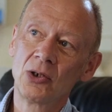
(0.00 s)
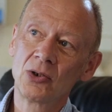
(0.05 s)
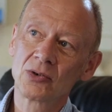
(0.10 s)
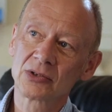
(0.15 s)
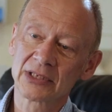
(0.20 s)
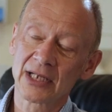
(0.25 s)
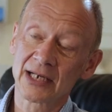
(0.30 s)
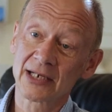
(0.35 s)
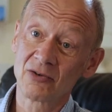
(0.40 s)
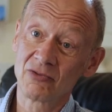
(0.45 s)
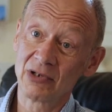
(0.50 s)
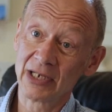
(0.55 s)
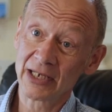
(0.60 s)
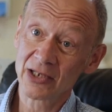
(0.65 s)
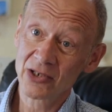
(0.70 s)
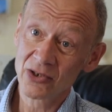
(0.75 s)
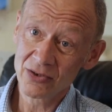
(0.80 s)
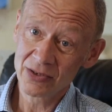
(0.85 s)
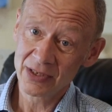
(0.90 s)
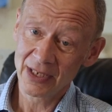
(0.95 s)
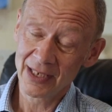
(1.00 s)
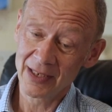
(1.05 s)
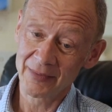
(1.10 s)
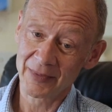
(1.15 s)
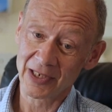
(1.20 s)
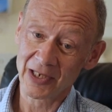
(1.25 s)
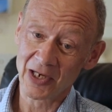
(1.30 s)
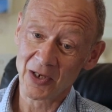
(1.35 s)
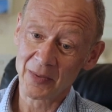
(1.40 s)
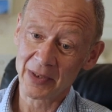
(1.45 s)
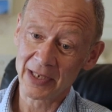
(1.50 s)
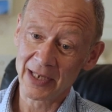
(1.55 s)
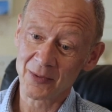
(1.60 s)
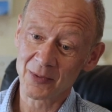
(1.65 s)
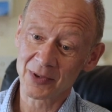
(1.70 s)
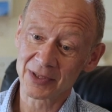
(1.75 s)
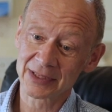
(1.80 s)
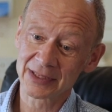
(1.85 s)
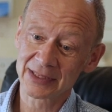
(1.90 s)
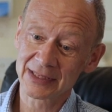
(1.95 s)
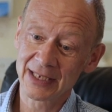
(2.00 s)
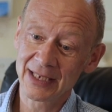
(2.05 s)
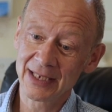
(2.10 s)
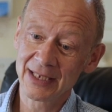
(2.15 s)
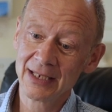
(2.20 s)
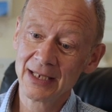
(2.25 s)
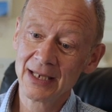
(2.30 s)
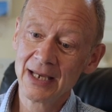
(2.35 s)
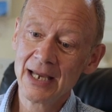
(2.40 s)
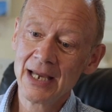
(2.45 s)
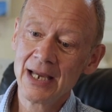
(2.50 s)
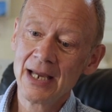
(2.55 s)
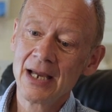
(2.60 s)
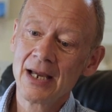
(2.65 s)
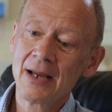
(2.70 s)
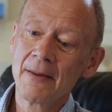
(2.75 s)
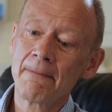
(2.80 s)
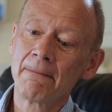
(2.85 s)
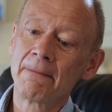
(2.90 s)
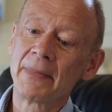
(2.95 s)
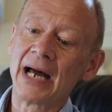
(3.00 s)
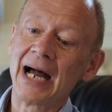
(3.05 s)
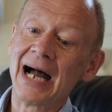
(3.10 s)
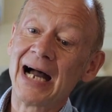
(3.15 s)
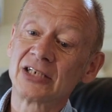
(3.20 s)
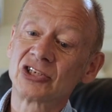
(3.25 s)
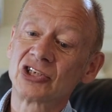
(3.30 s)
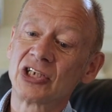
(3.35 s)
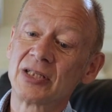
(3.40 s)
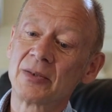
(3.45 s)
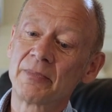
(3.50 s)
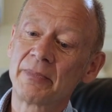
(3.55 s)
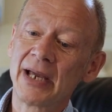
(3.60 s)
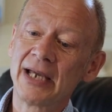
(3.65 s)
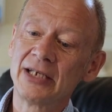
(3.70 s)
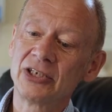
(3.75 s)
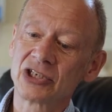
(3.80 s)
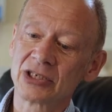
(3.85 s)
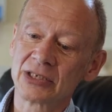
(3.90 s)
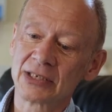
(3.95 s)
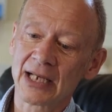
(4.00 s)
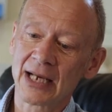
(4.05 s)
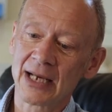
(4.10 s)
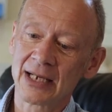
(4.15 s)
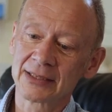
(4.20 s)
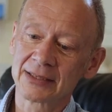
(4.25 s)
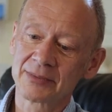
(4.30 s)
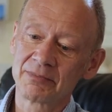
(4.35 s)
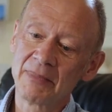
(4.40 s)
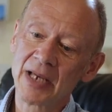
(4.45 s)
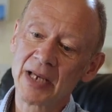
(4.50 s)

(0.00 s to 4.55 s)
looks like a really good hemoglobin A1C, but actually the patient has